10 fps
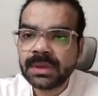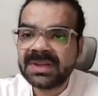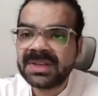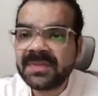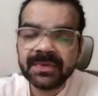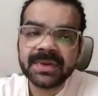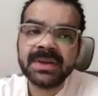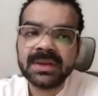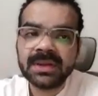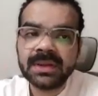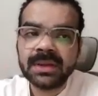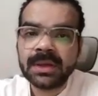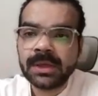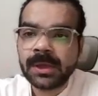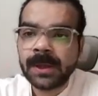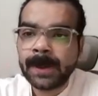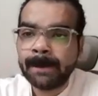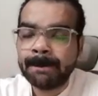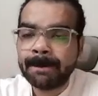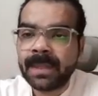different
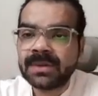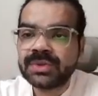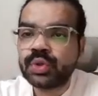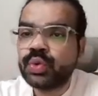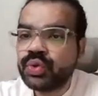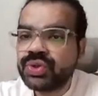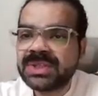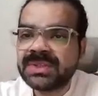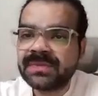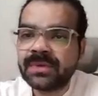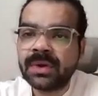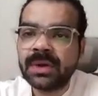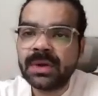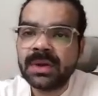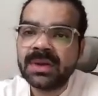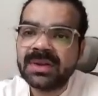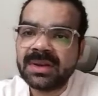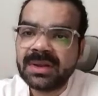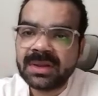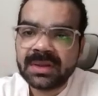solutions for
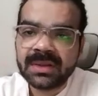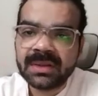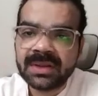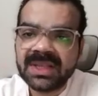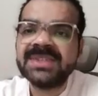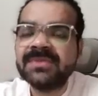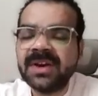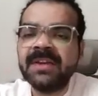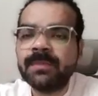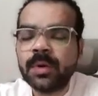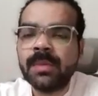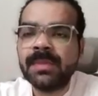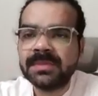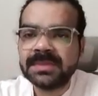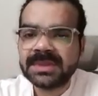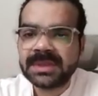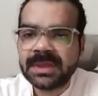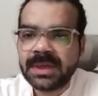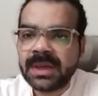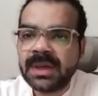these five problems.
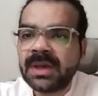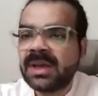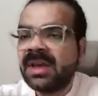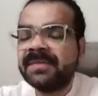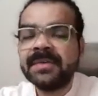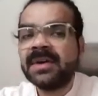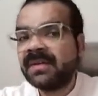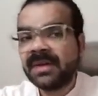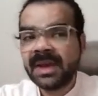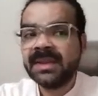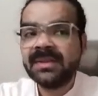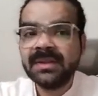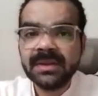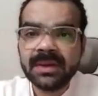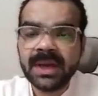If you have any